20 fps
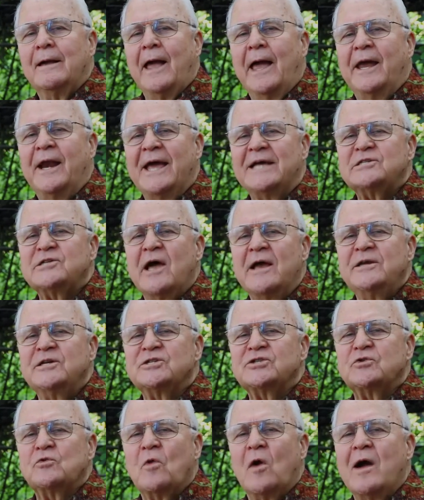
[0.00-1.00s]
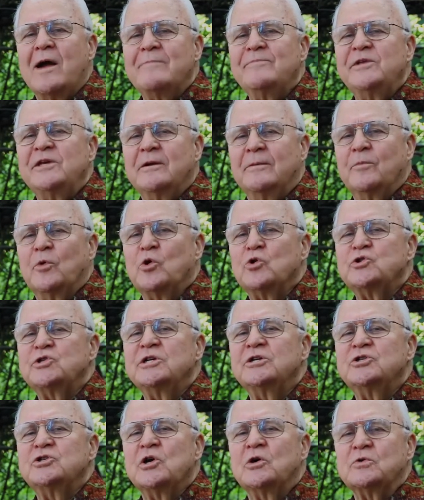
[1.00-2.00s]
And as I describe the
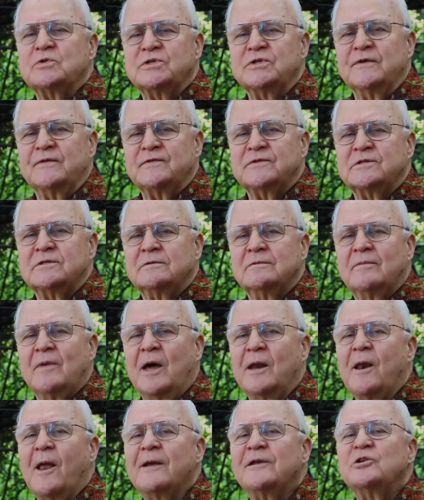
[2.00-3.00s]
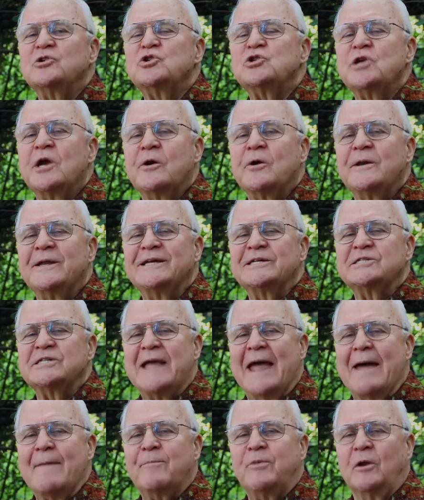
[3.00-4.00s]
emerging Josephs, I'd like to share an
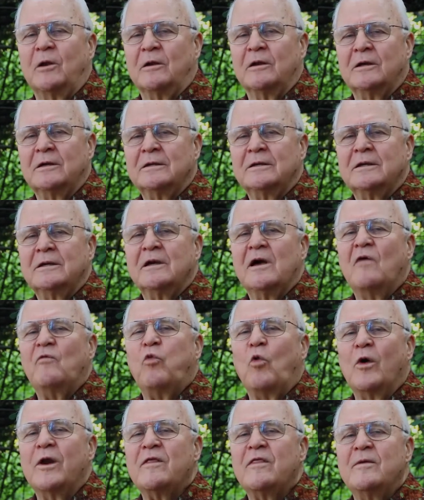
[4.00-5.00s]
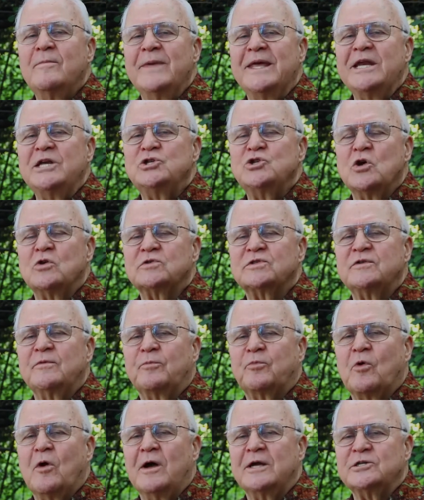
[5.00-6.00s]
example of one of the many
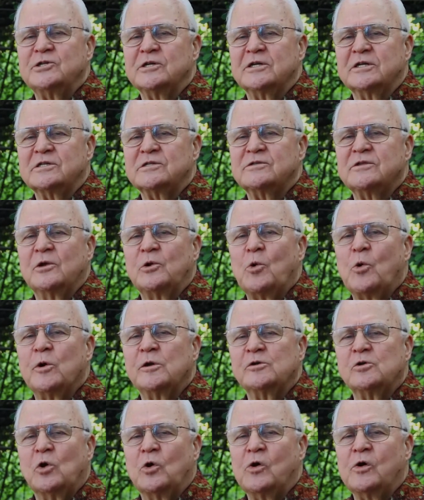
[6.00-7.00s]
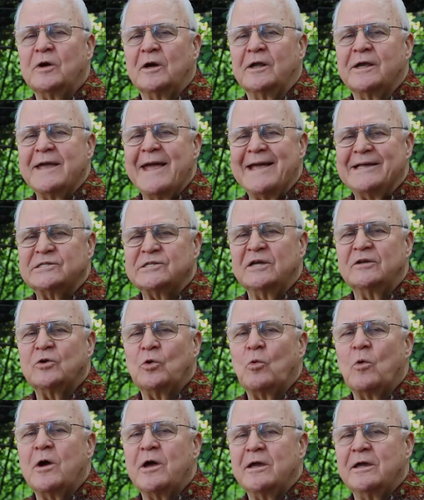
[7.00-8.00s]
Joseph projects the Lord currently has
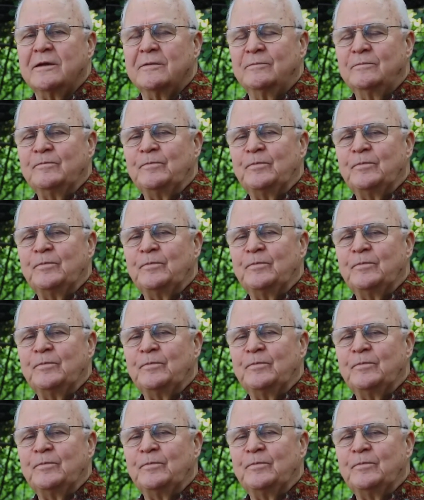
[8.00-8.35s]
underway.